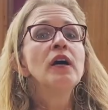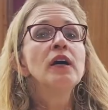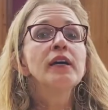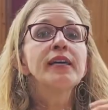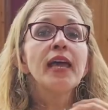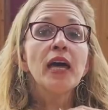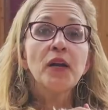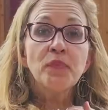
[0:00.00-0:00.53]

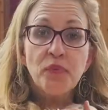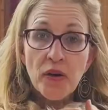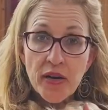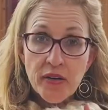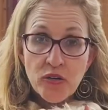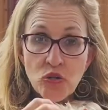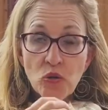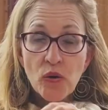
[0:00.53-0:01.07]
get a
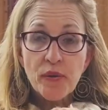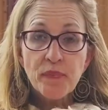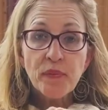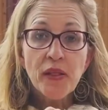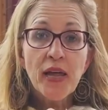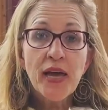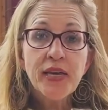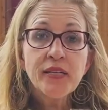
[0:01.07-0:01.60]
predatory
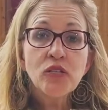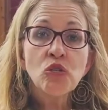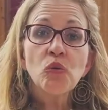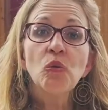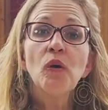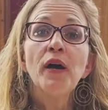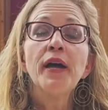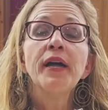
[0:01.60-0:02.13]
play
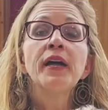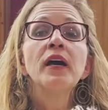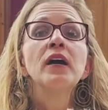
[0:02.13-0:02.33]
toy,